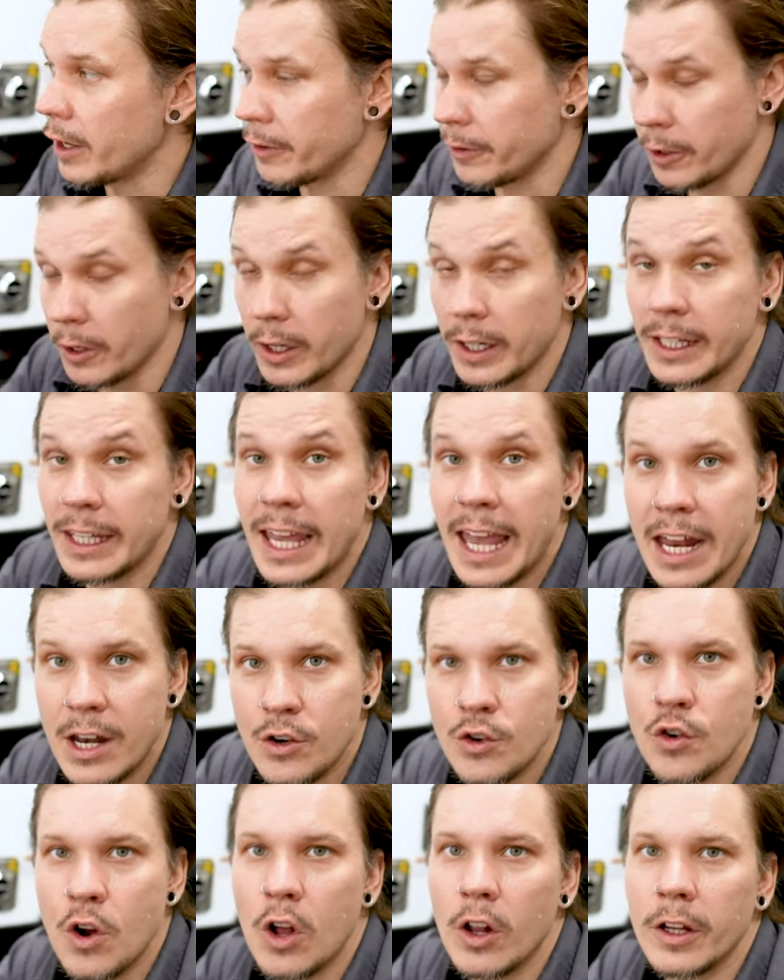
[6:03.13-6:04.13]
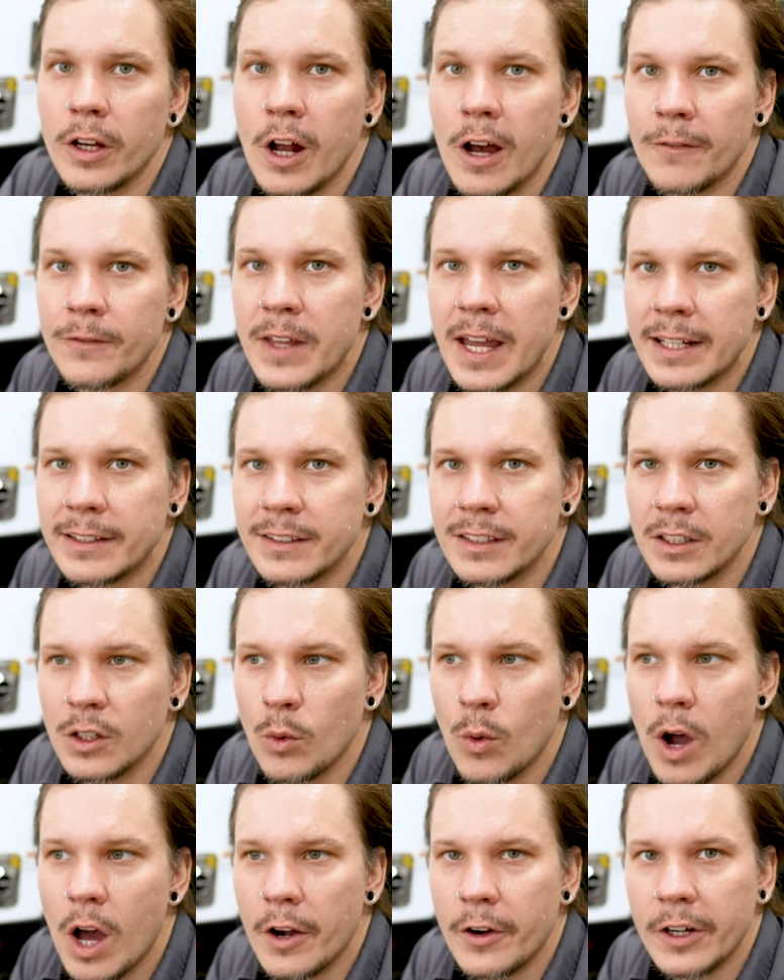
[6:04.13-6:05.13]
are again drawing off that city
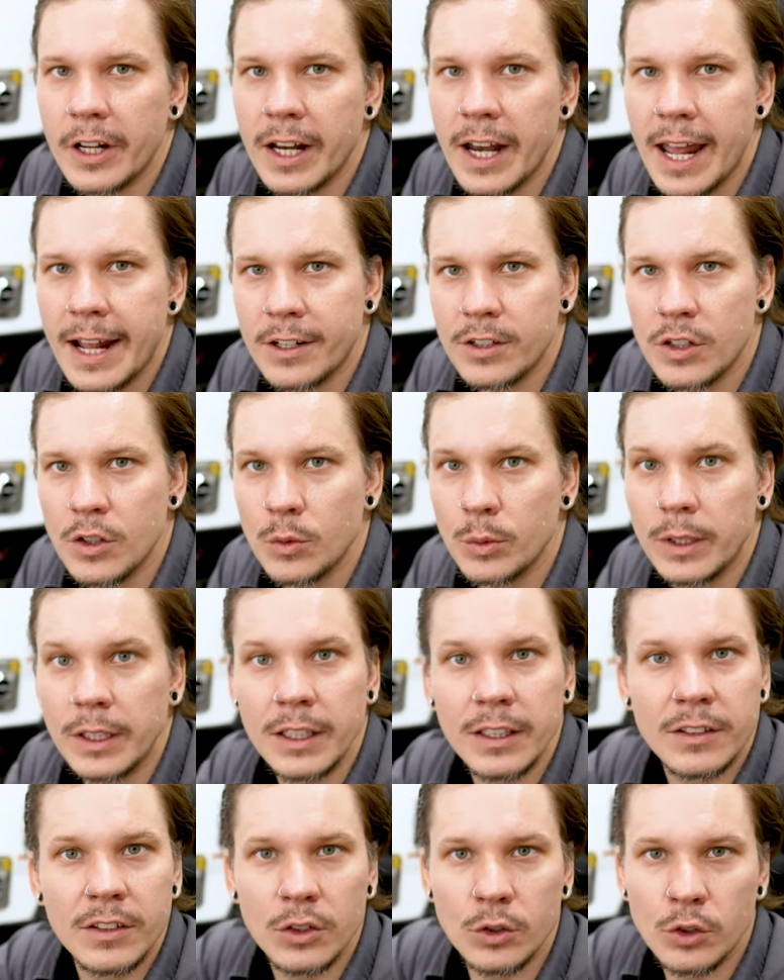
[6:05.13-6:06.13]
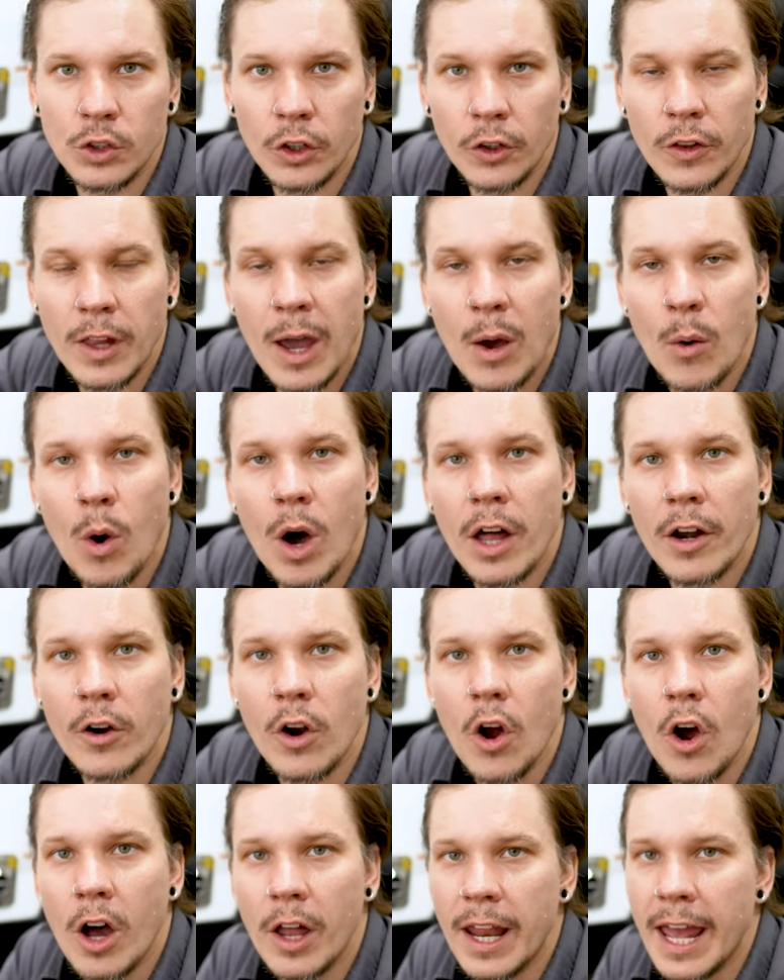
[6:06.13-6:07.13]
water connection, we need to turn that water
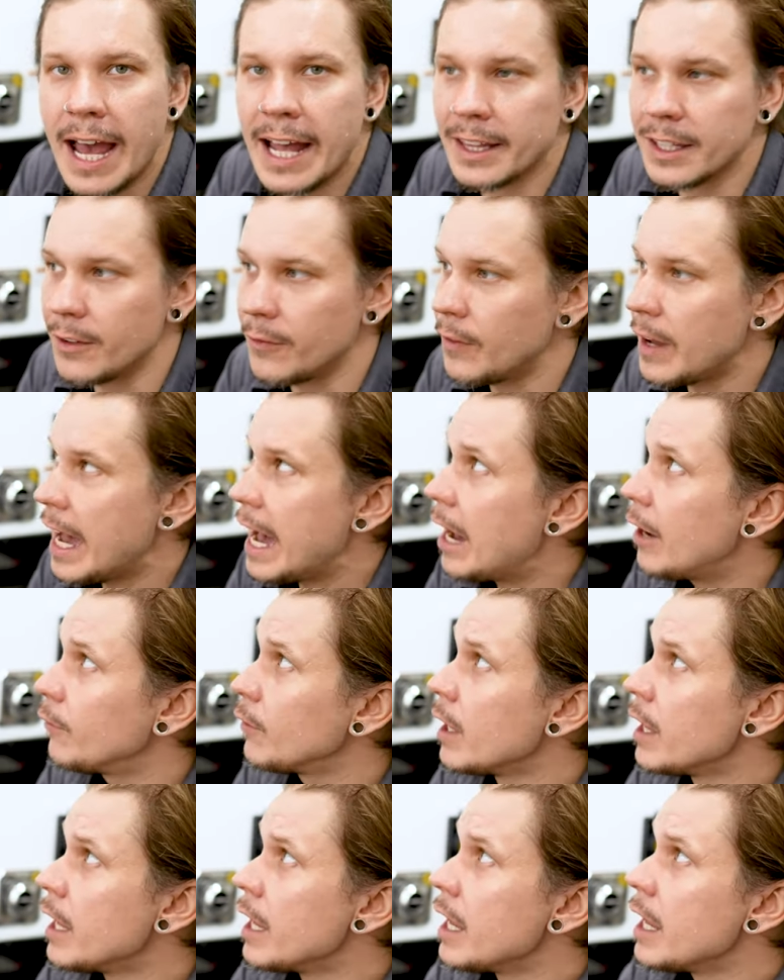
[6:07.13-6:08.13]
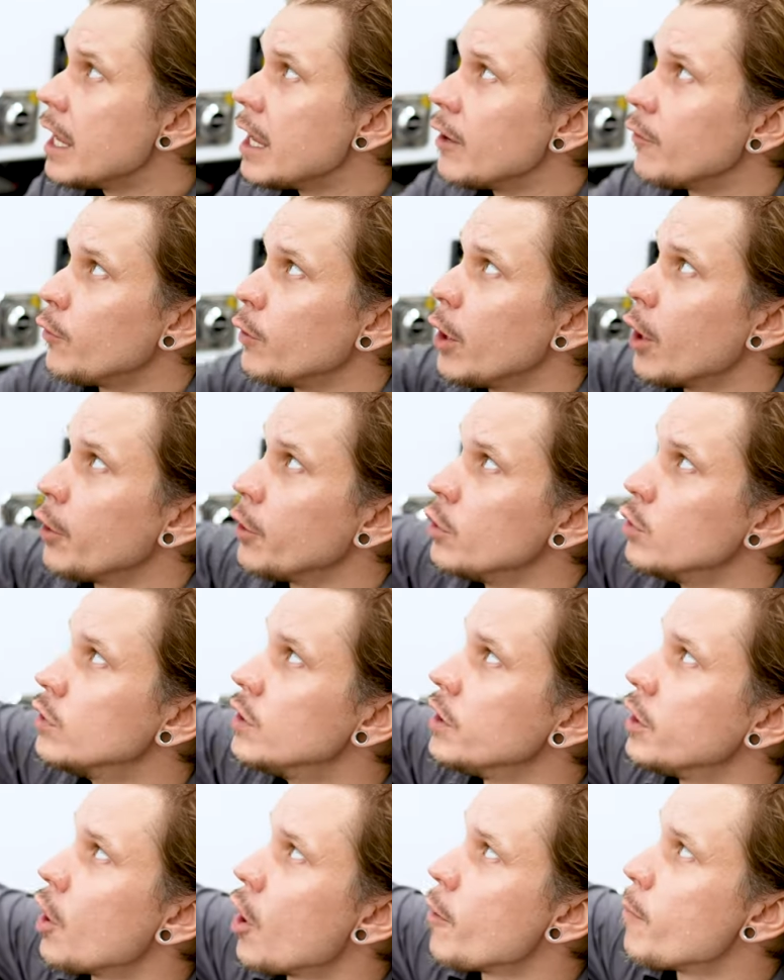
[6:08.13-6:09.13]
on at the valve. If we are
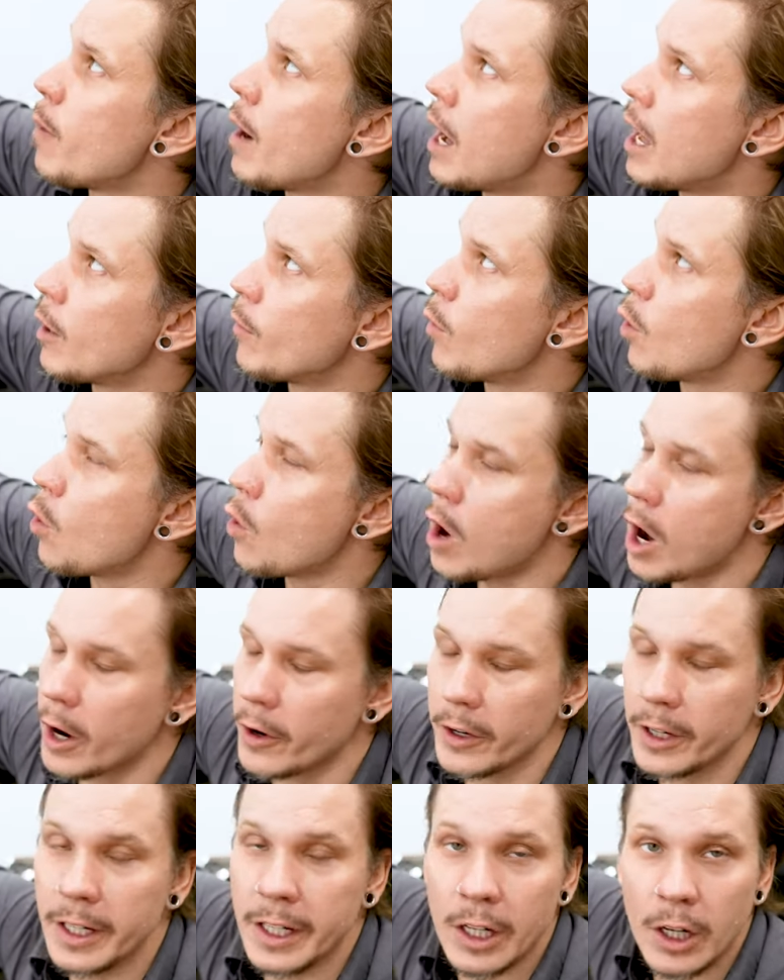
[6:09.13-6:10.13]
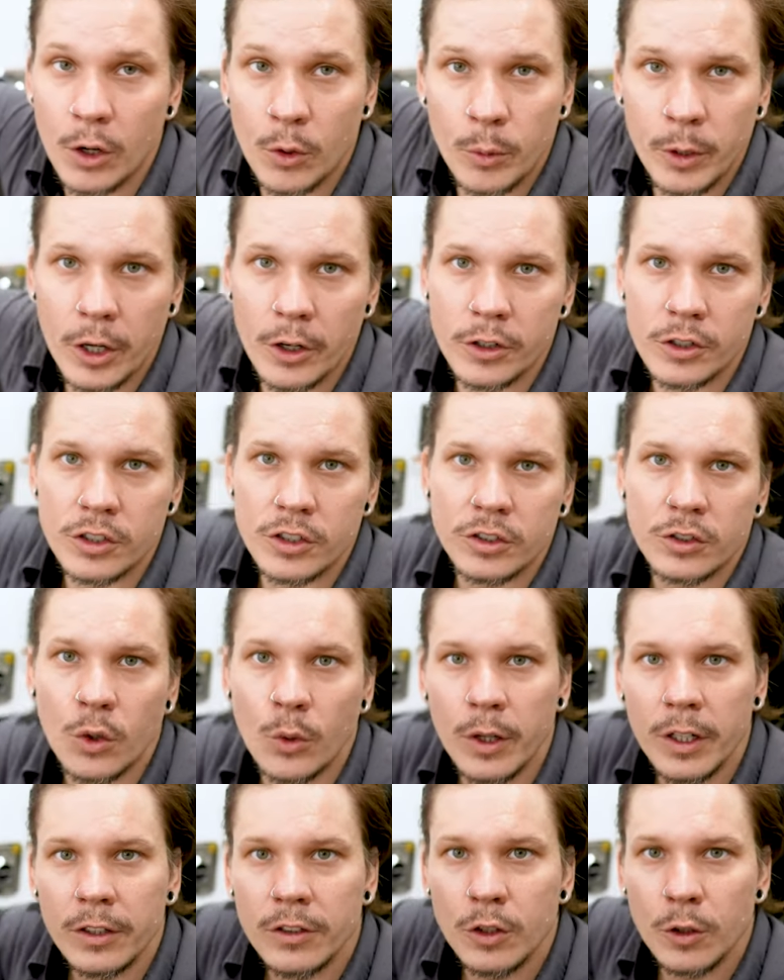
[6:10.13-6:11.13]
using our potable water here, we are just
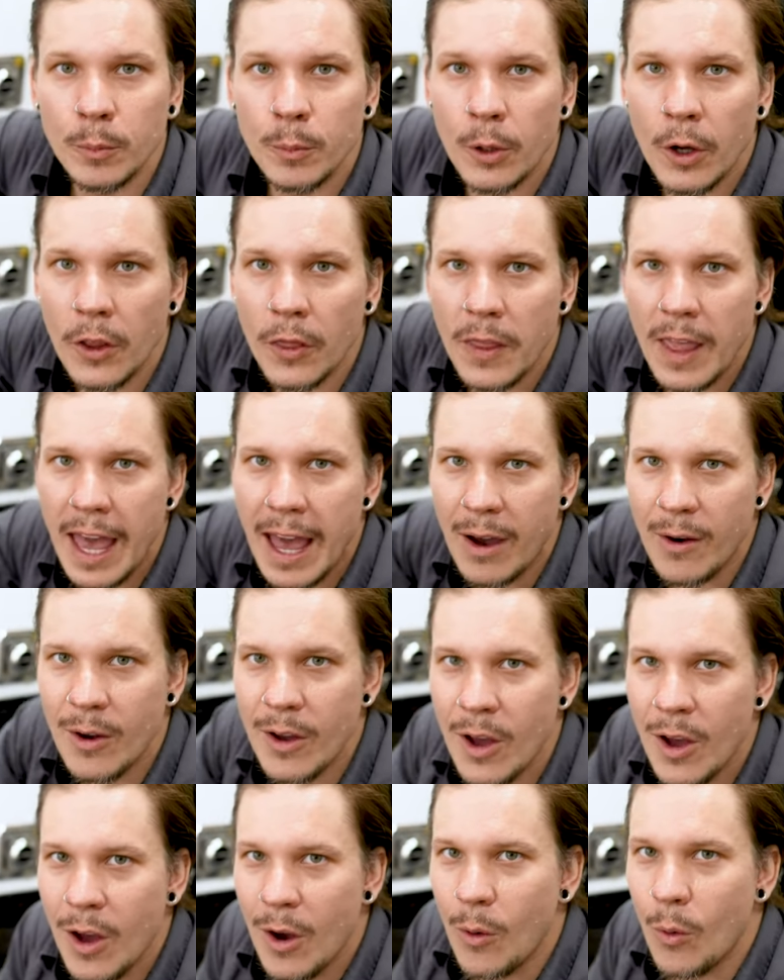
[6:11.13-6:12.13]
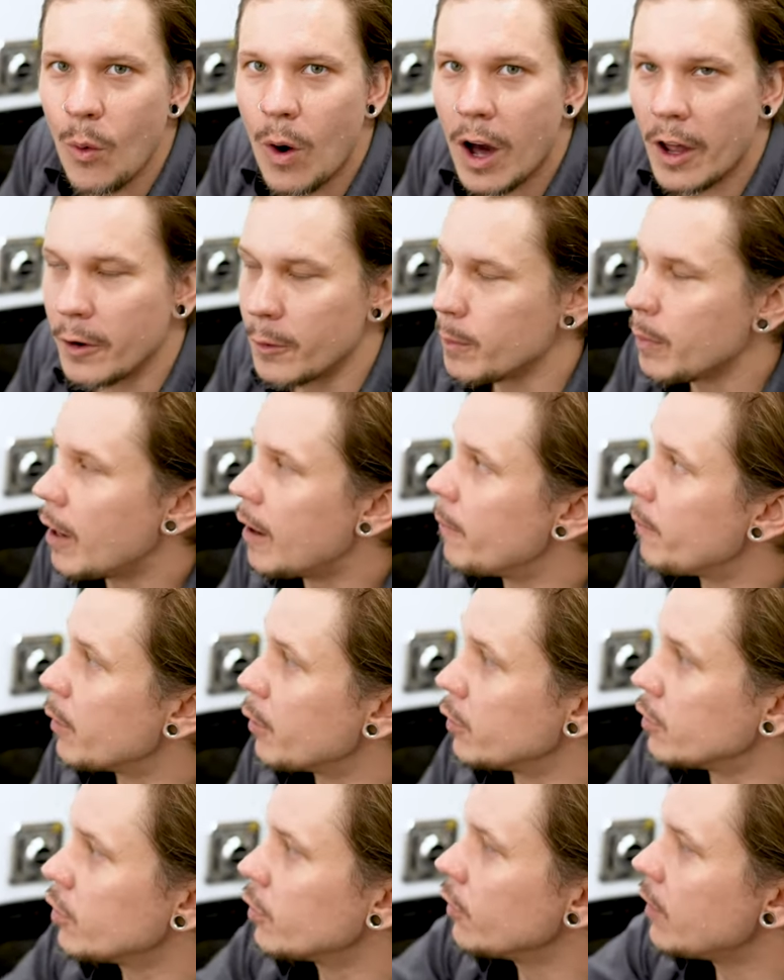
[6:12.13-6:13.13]
going to put that water pump
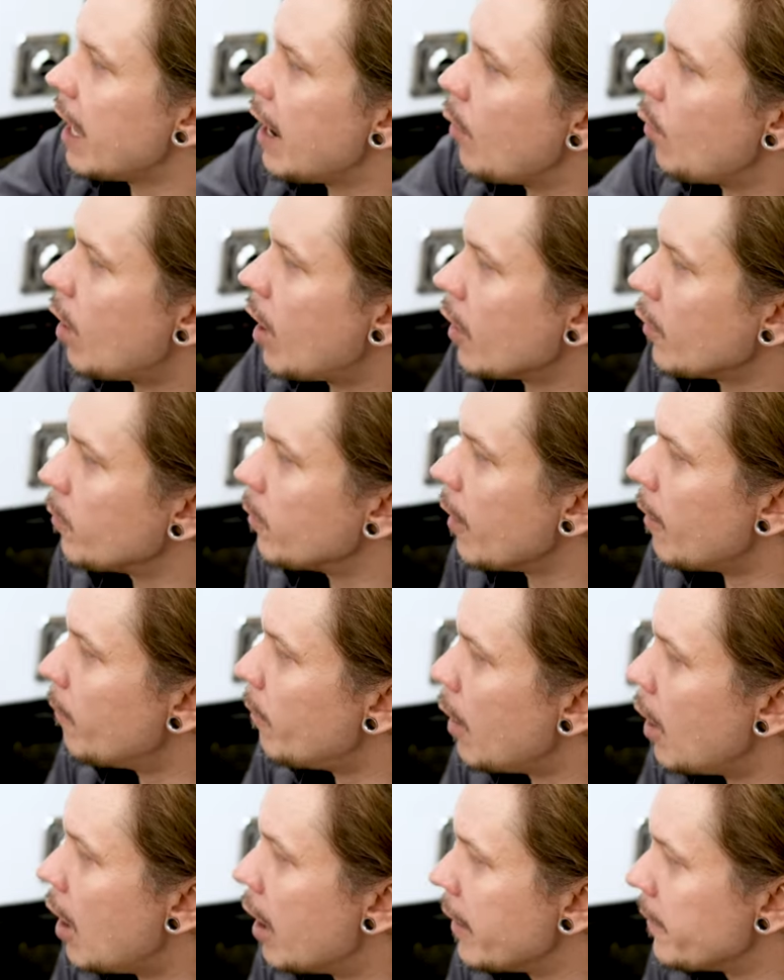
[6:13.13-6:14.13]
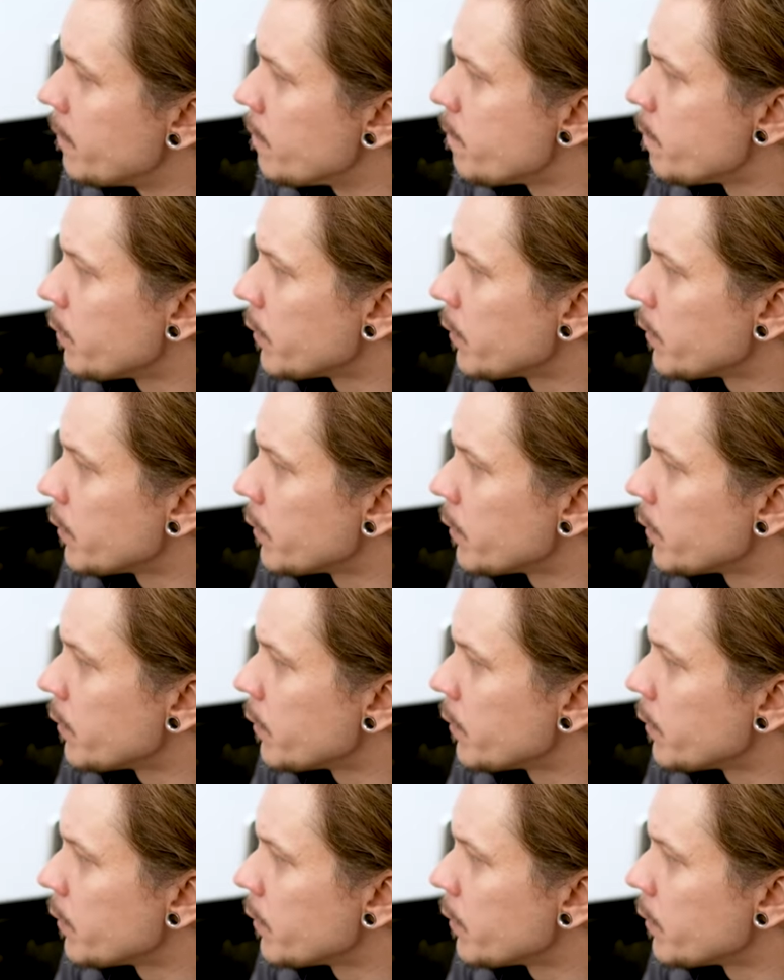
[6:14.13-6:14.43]
or turn that water pump on.